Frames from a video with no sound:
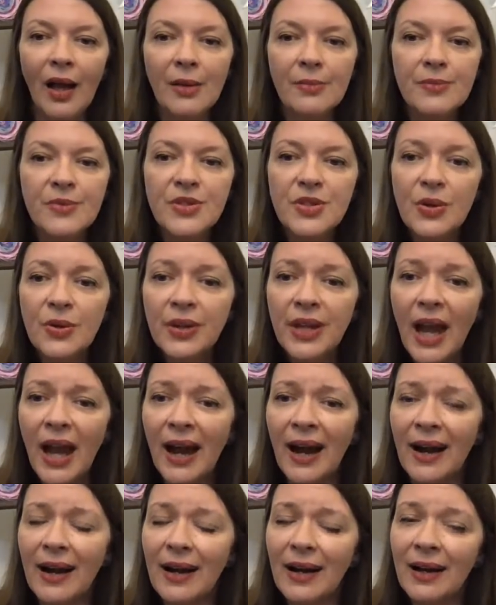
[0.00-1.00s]
So
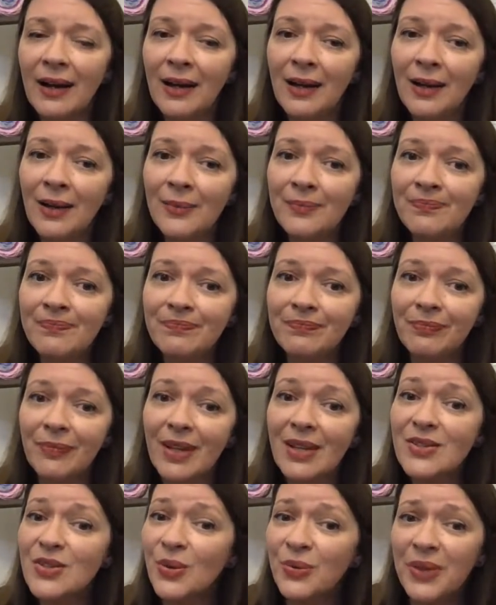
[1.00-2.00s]
yeah,
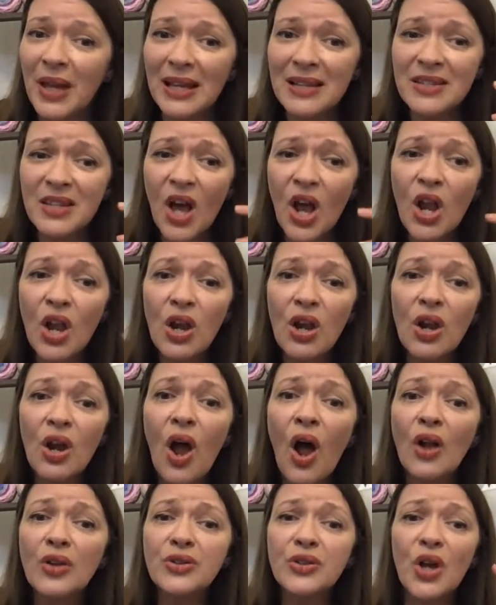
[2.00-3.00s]
so that's a
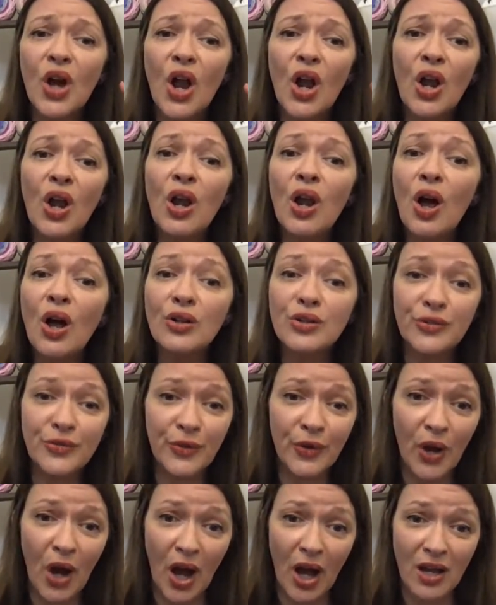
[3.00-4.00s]
lot
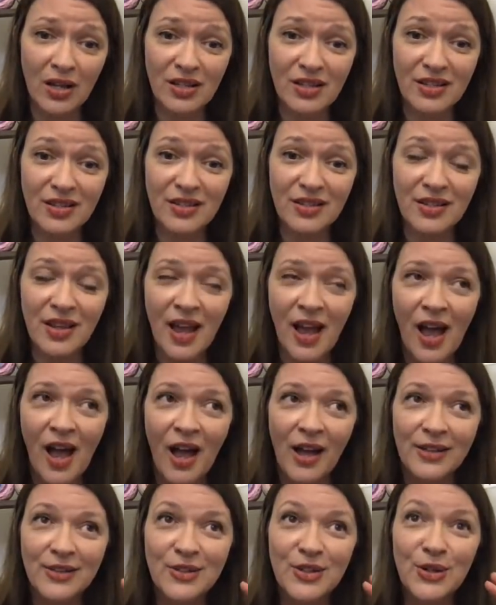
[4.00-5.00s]
for us
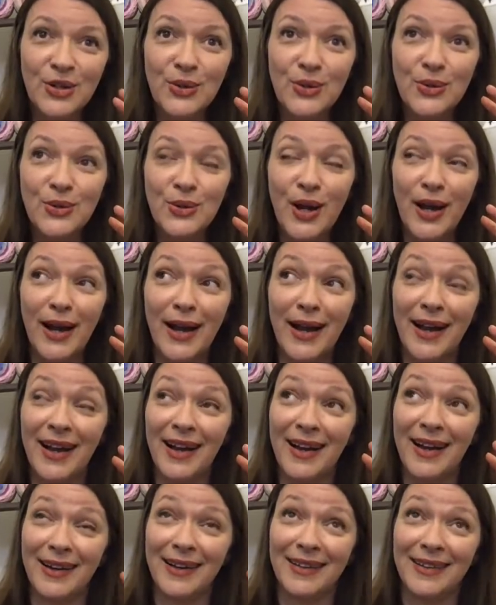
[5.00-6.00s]
to,
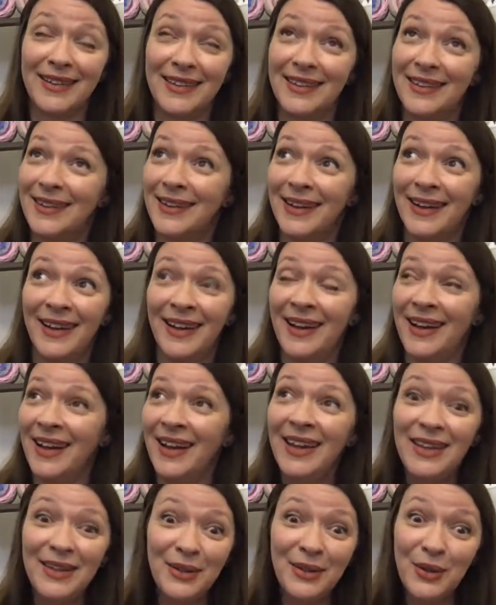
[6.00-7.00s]

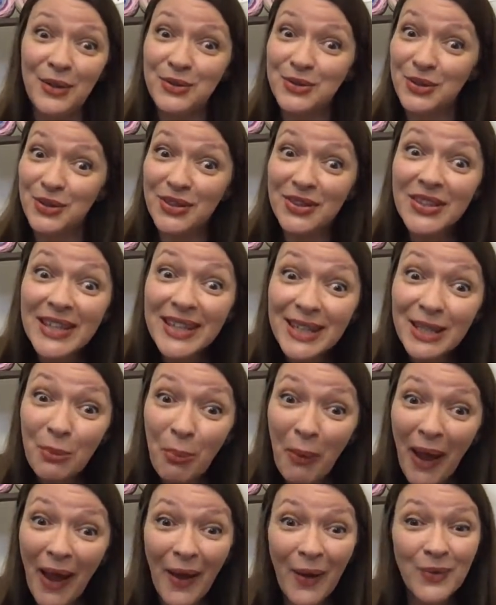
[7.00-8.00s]
you know, to think
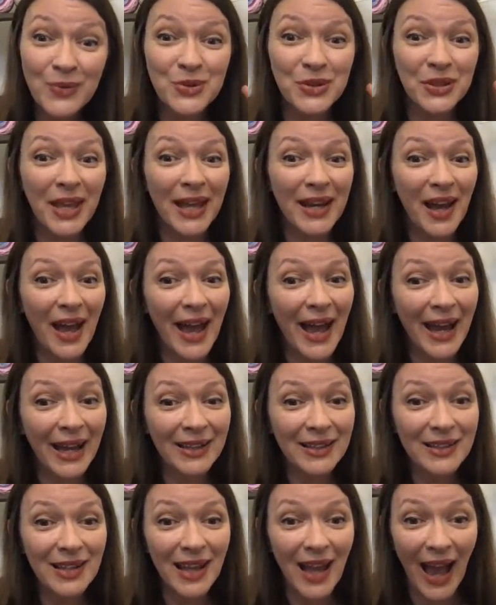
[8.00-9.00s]
about, to get a
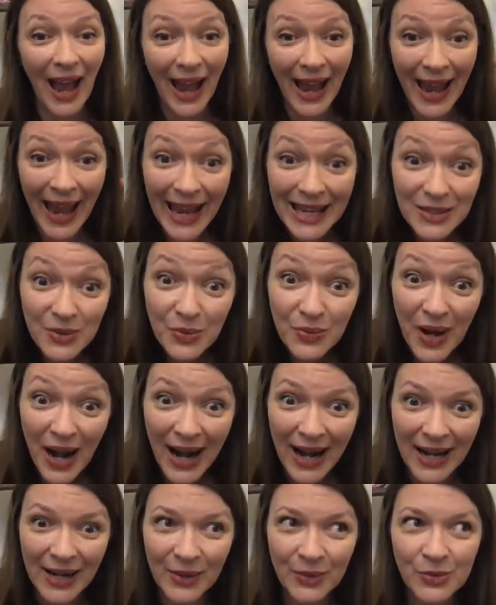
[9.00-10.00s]
head
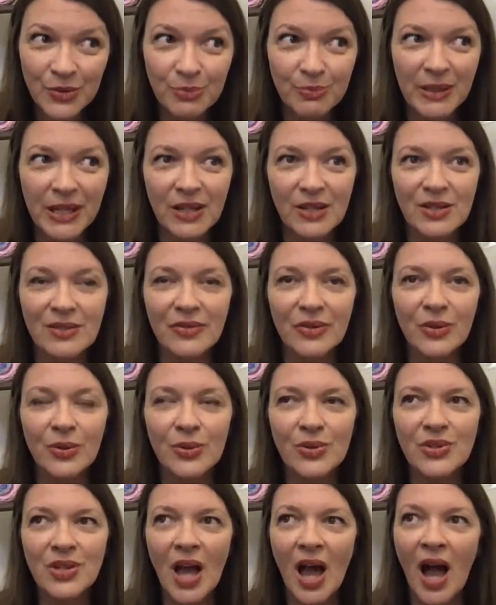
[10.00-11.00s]
around, because of course